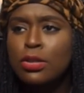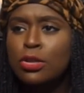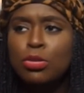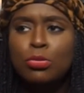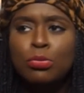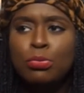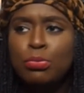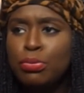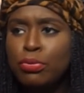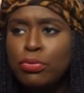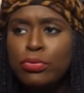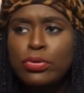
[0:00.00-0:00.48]

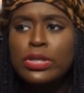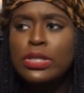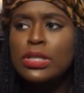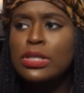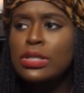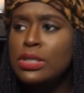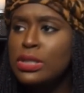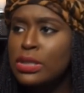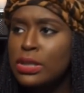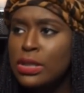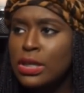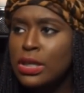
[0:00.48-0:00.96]

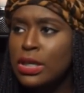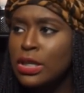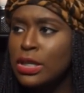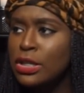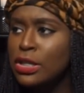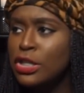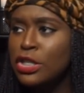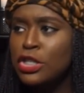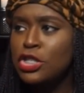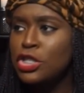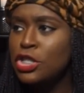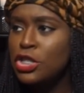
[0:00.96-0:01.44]
priests and
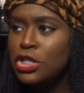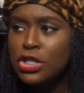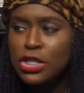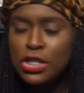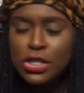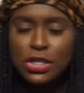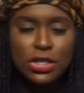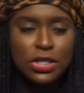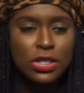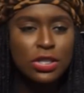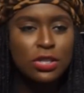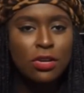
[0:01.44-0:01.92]

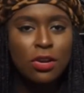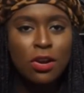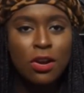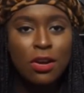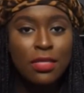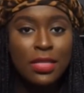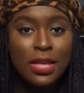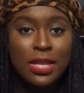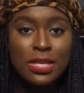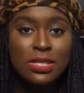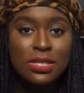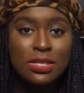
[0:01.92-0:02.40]
initiates and all
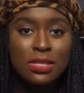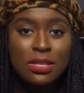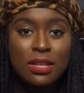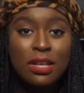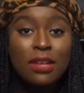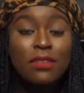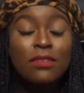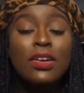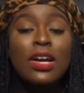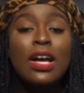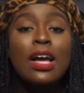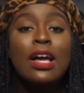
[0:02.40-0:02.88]
that
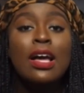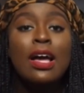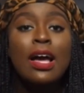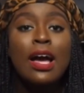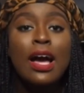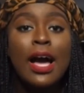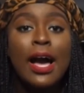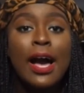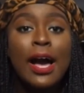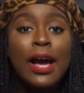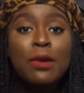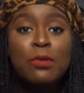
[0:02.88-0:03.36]
stuff
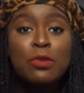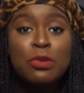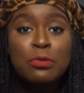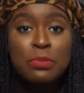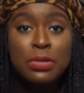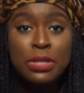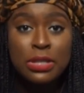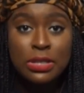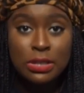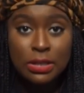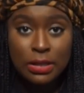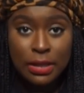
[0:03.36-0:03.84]
i would
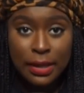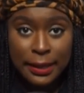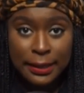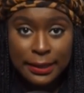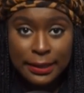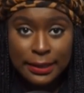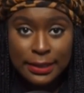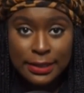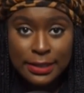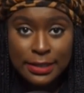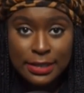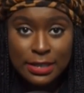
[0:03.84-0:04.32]
be
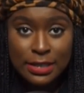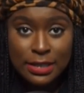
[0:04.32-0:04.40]
silent